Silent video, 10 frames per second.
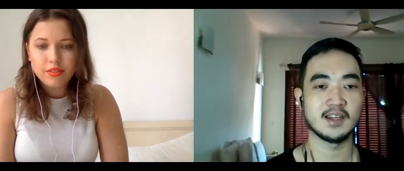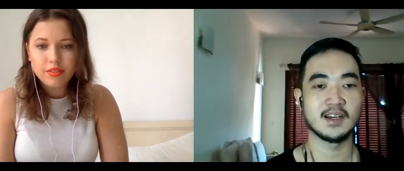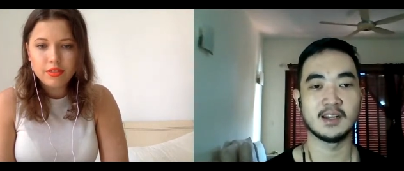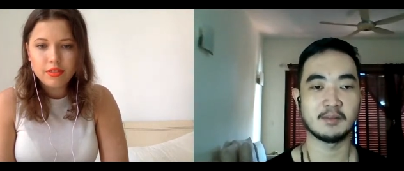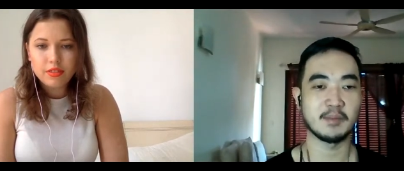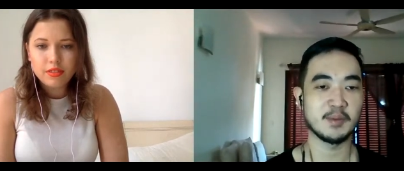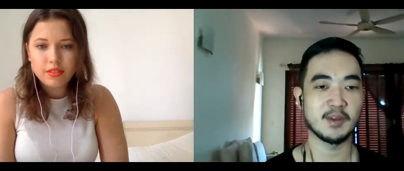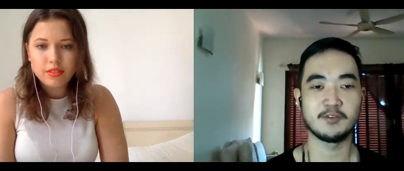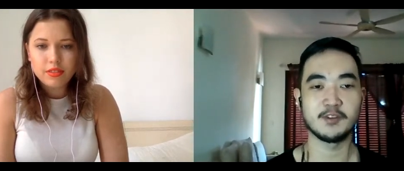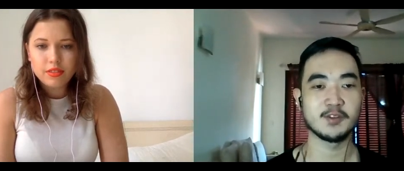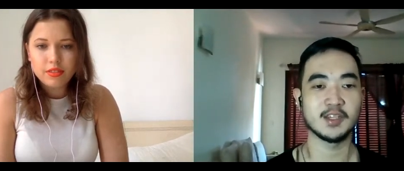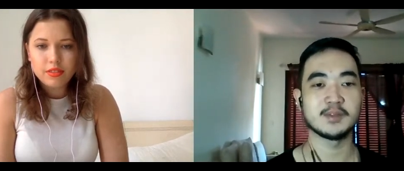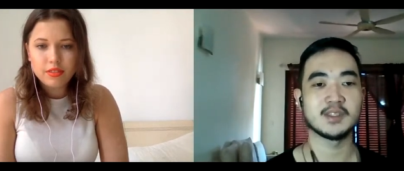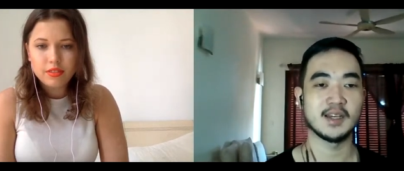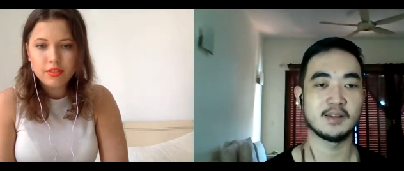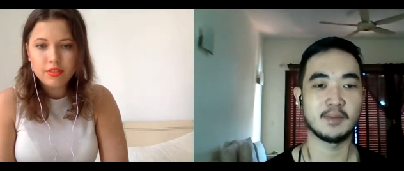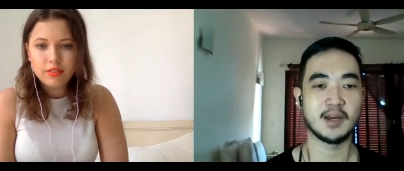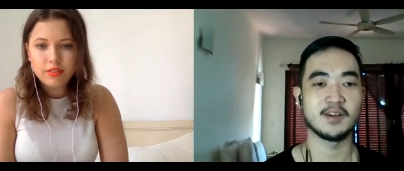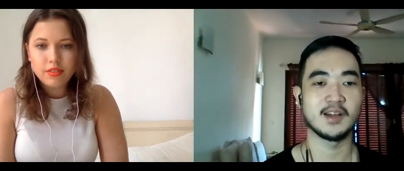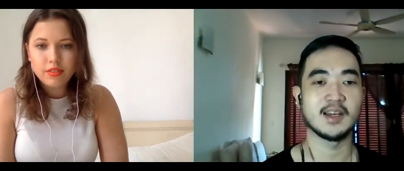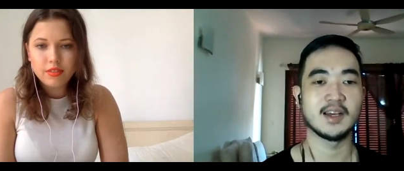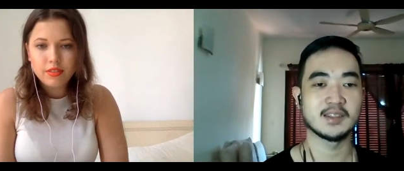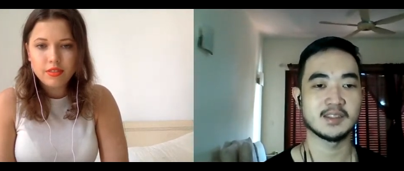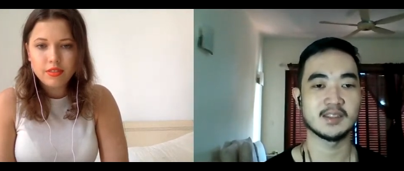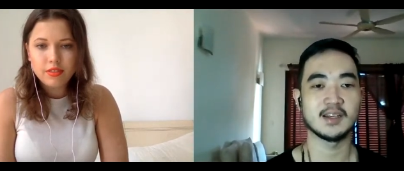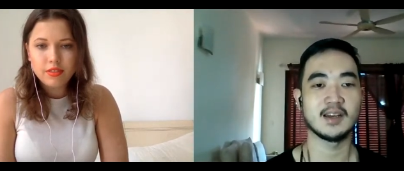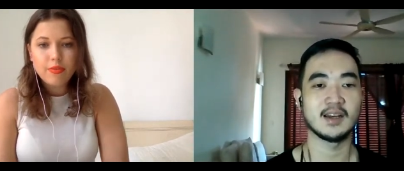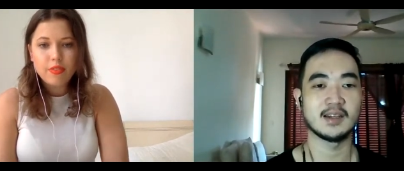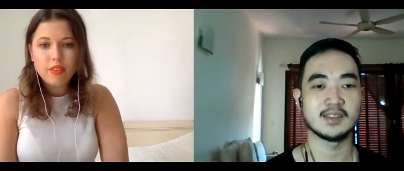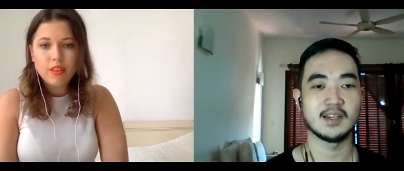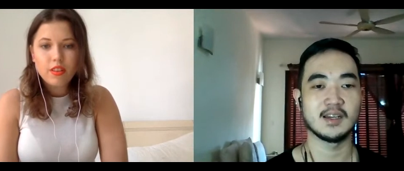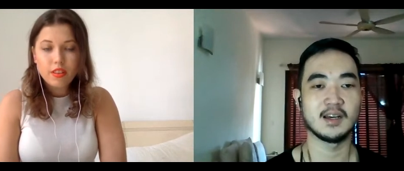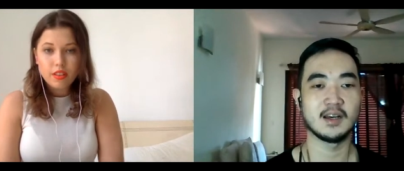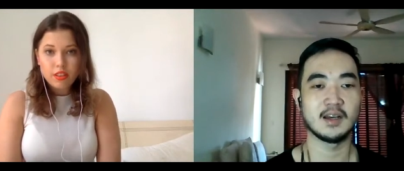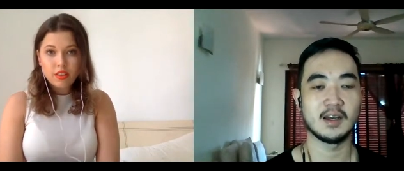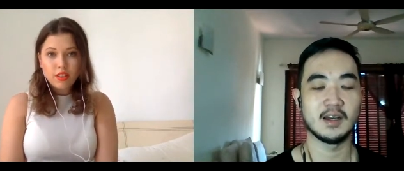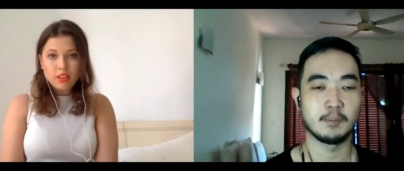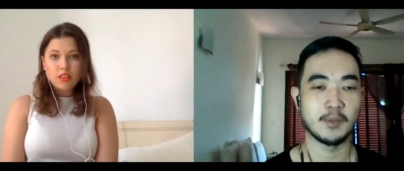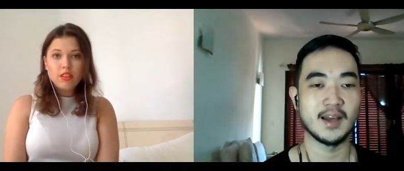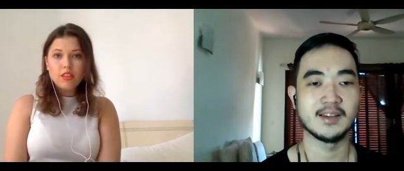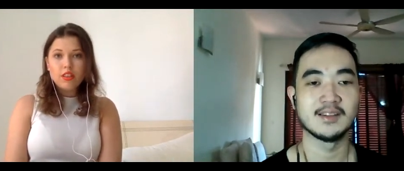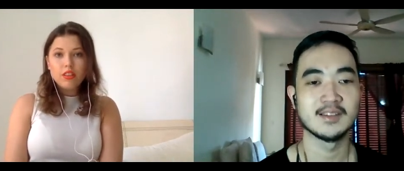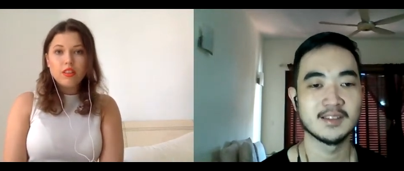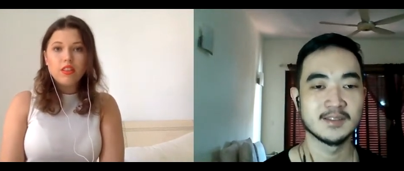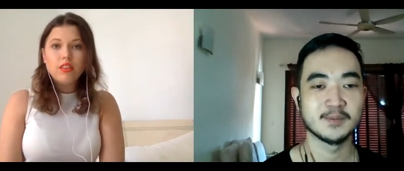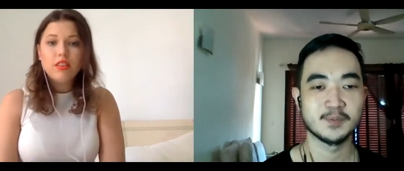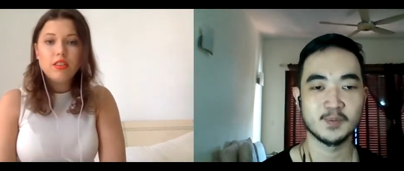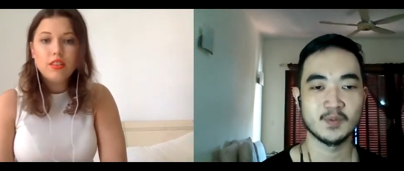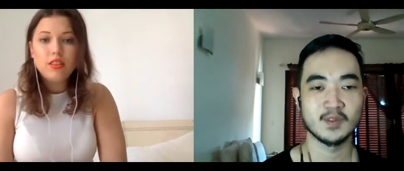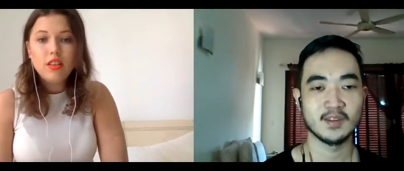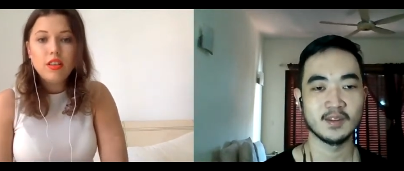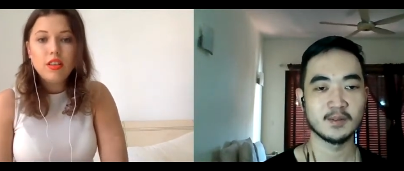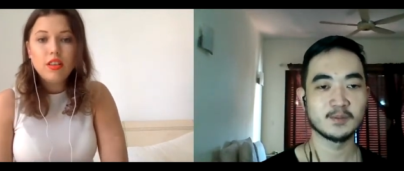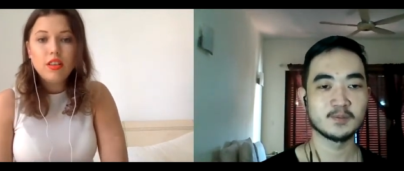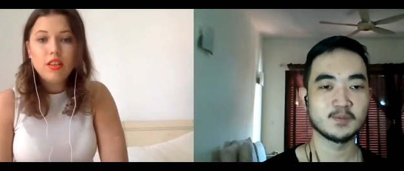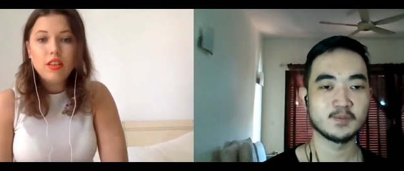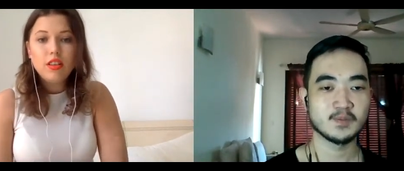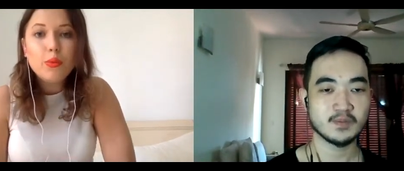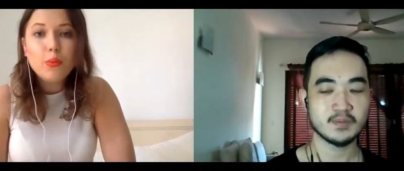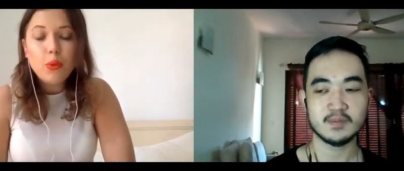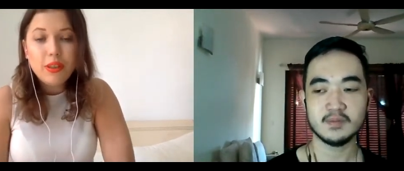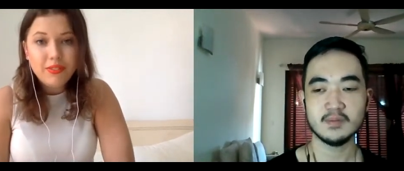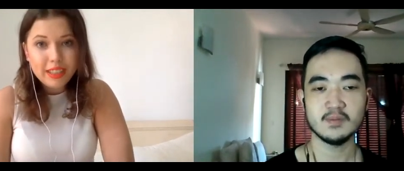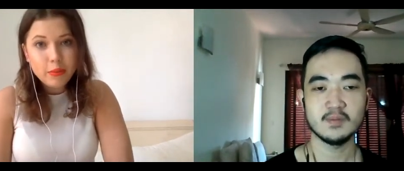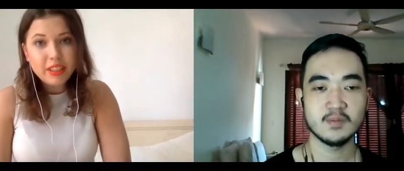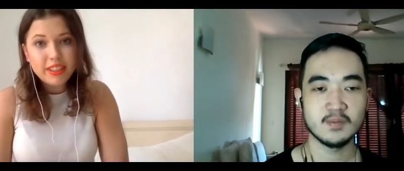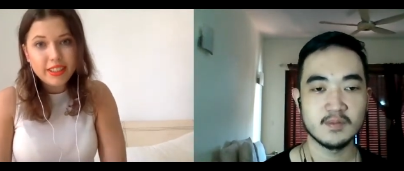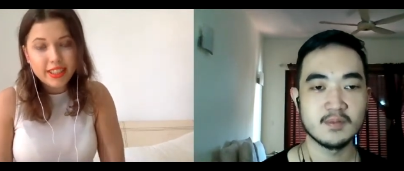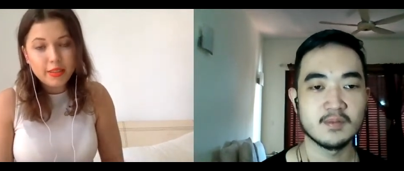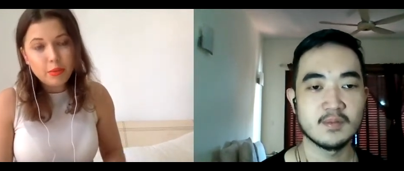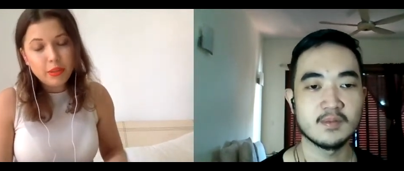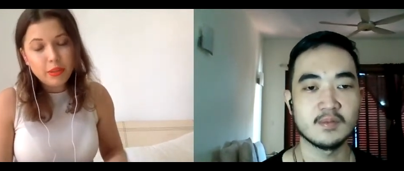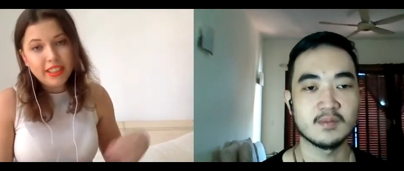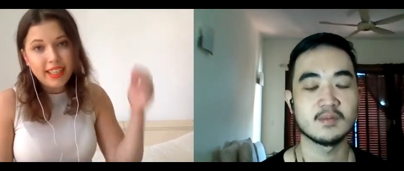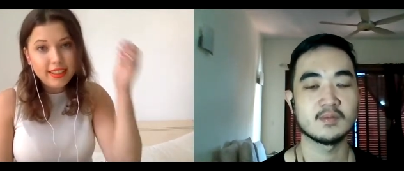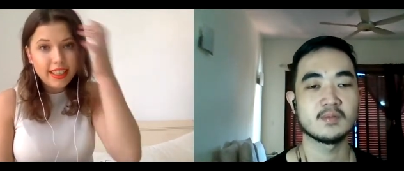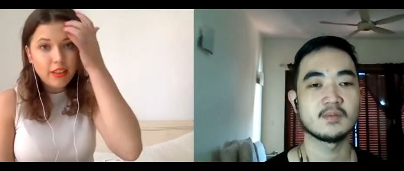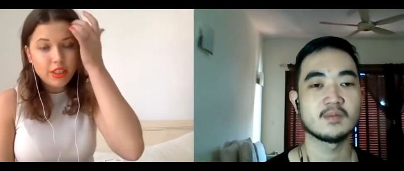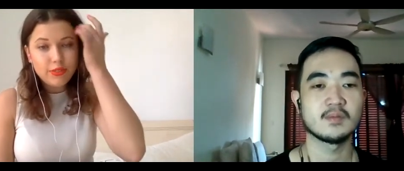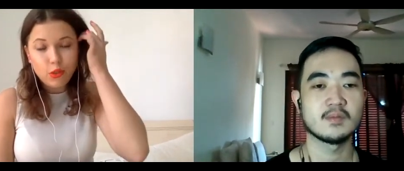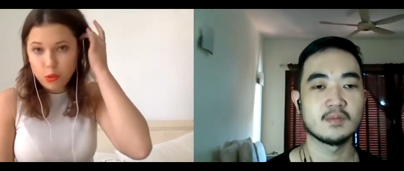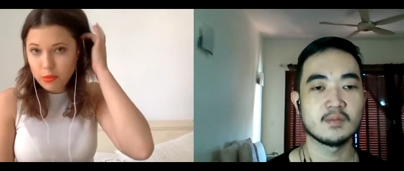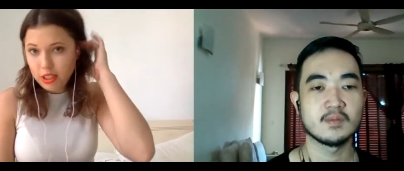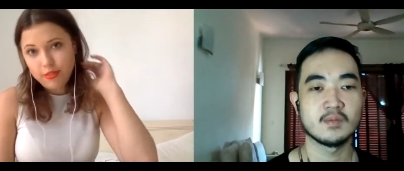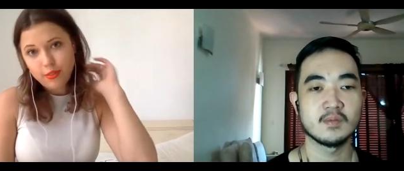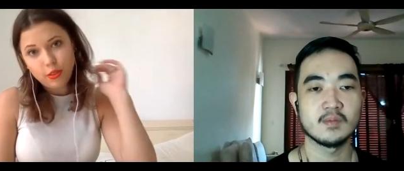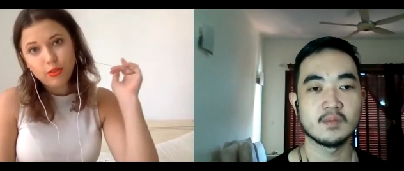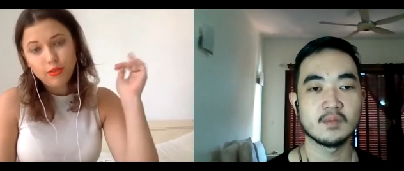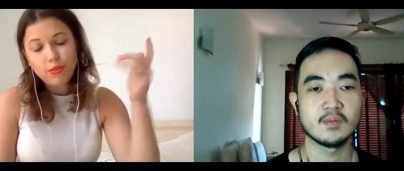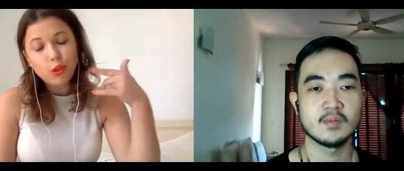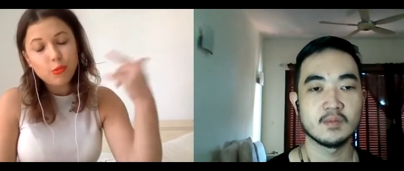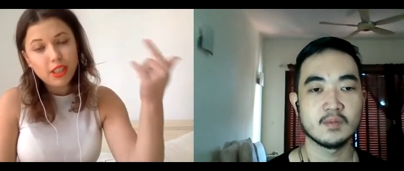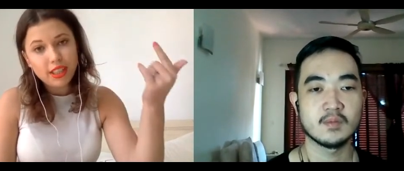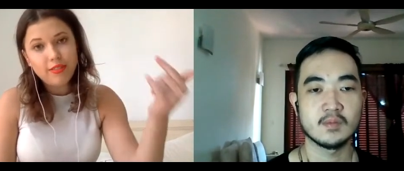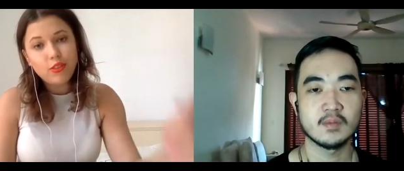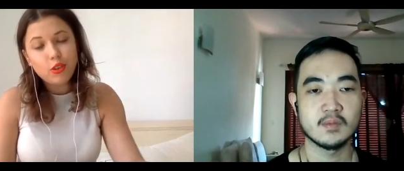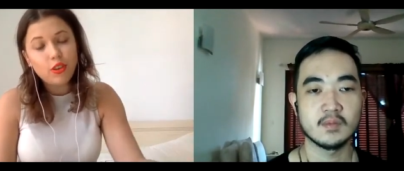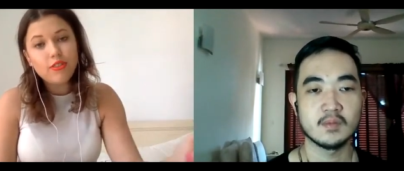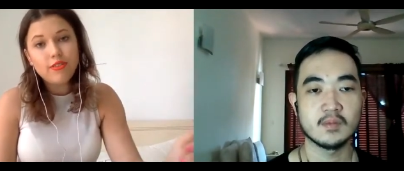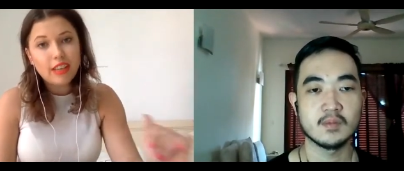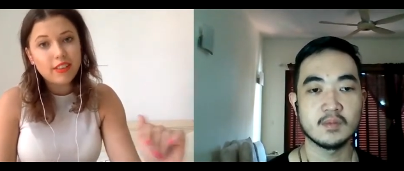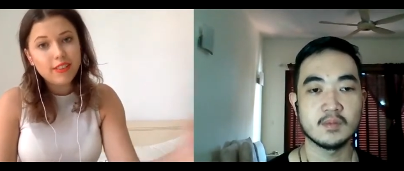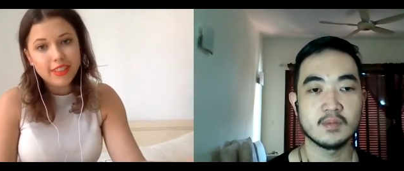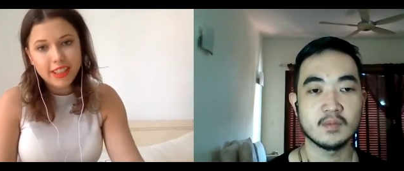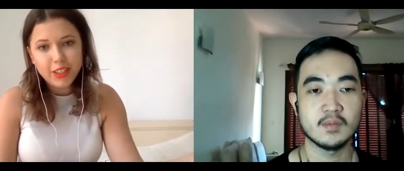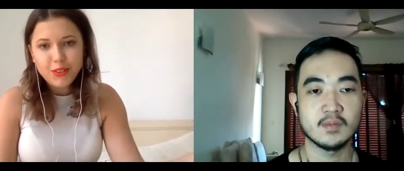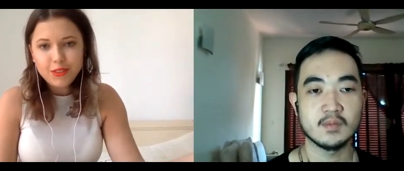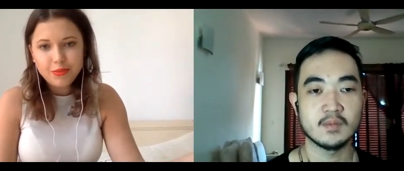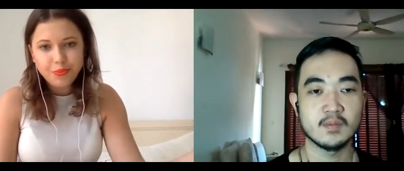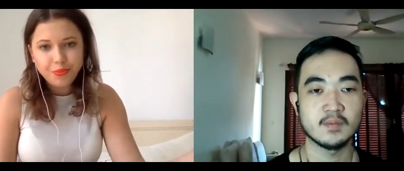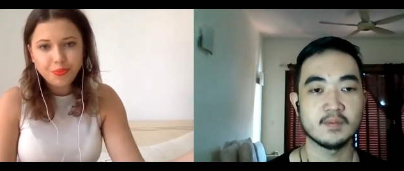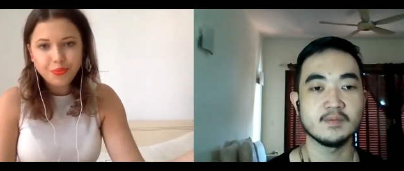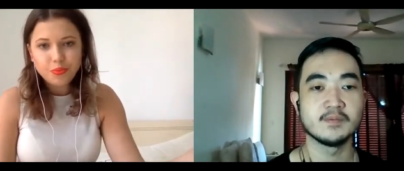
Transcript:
Speaker 1: Uh, like maybe a few tips that Mind Valley has has uh, applied.
Speaker 2: So one thing we did, we nailed down the formula for, formula for viral video. Mm-hmm.